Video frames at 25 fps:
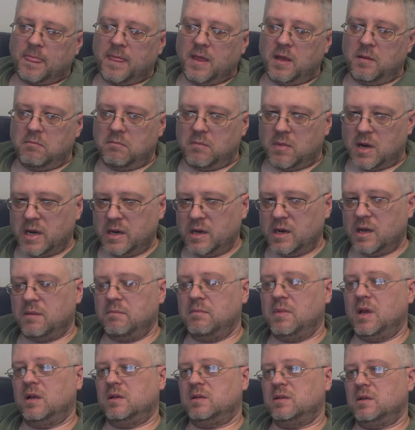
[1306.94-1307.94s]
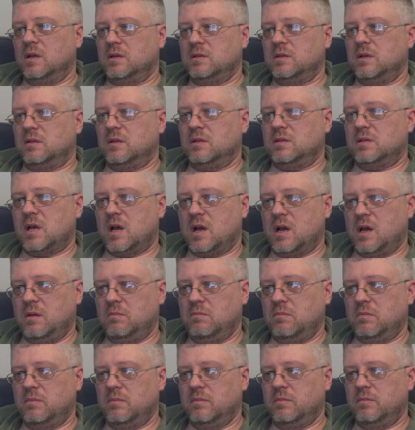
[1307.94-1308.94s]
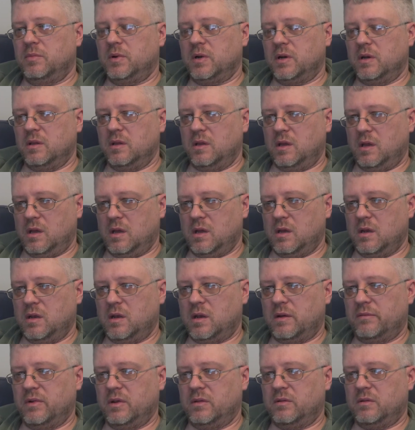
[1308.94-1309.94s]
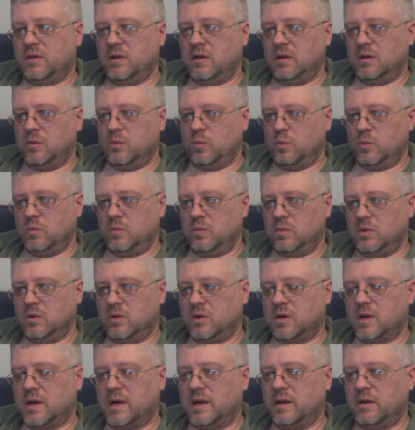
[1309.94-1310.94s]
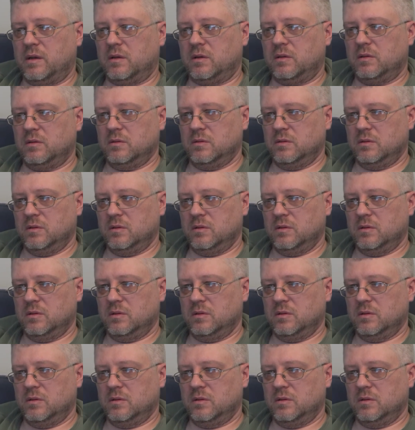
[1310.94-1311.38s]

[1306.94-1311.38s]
it might not make sense at the time, but in the end, everything will kind of